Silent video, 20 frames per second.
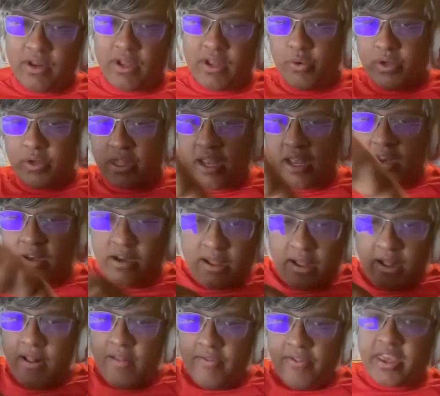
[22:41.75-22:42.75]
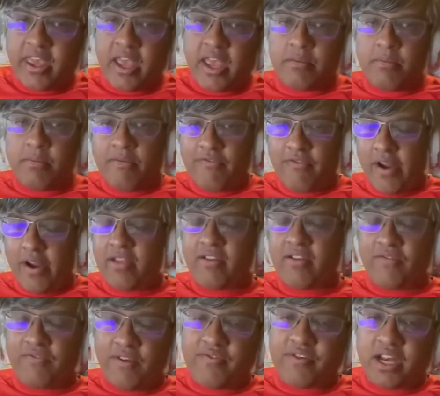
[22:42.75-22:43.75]
Like within the Kingdom of France
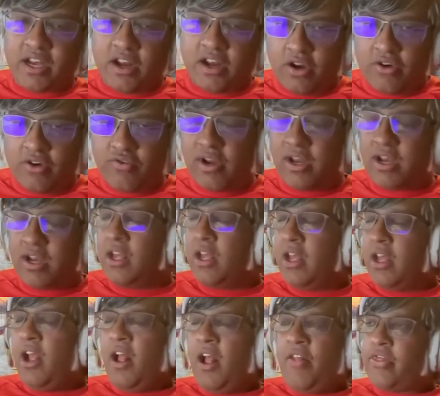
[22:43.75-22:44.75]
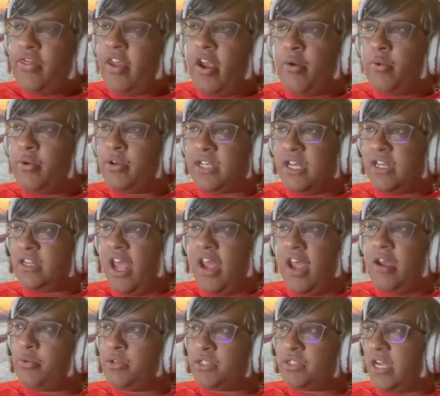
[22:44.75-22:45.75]
in 1500, it
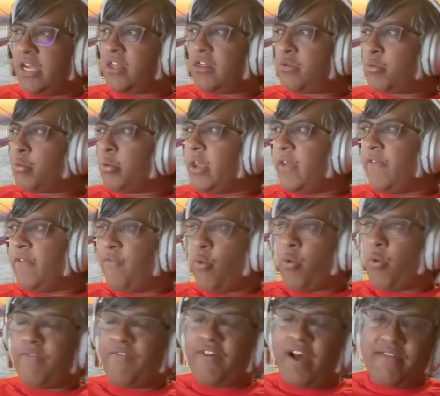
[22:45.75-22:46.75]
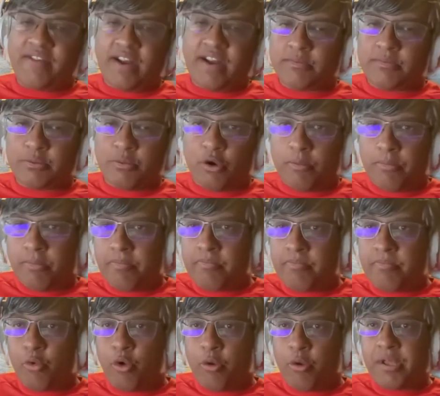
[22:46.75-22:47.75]
was like 3, 4, 5 times
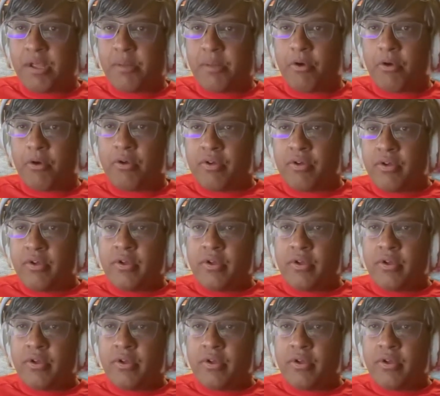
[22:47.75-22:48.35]
more people